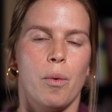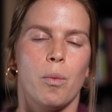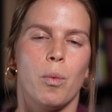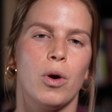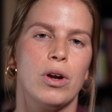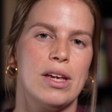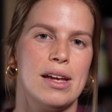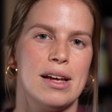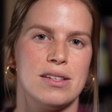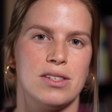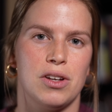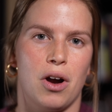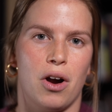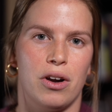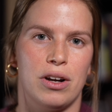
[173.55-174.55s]
working as
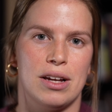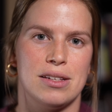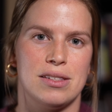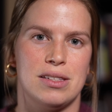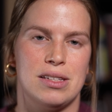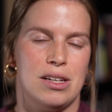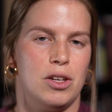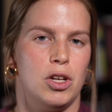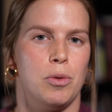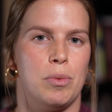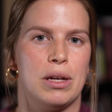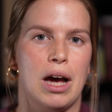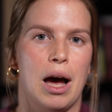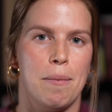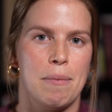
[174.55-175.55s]
an artist, you're
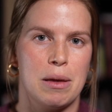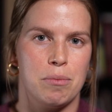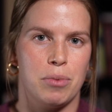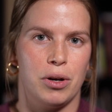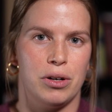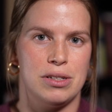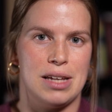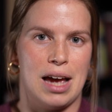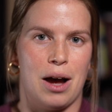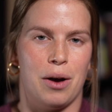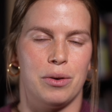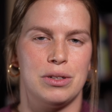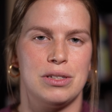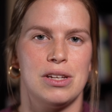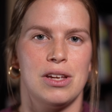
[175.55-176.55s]
becoming burnt
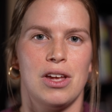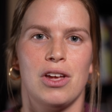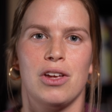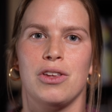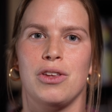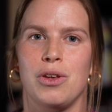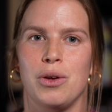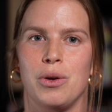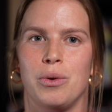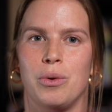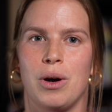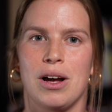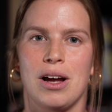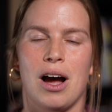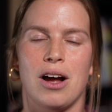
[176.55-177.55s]
out,
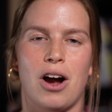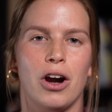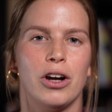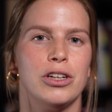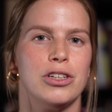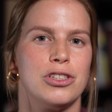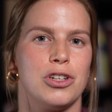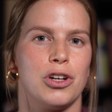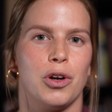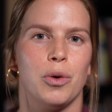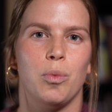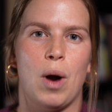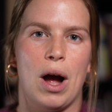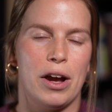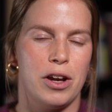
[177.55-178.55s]
you aren't sure
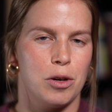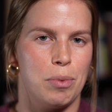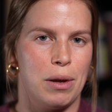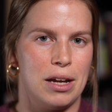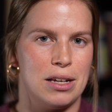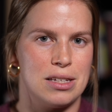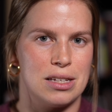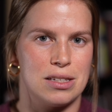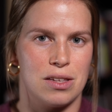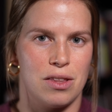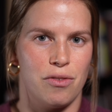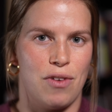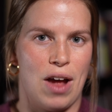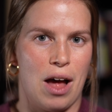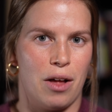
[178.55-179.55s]
why your paintings and
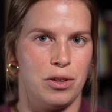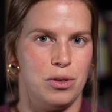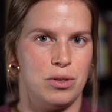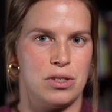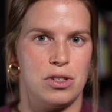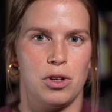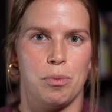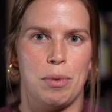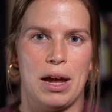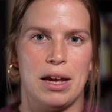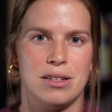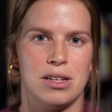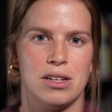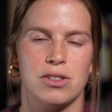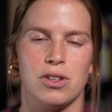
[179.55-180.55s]
the values in your
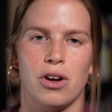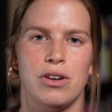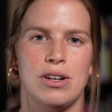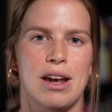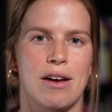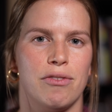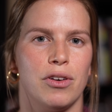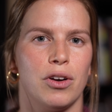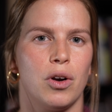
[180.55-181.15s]
paintings are never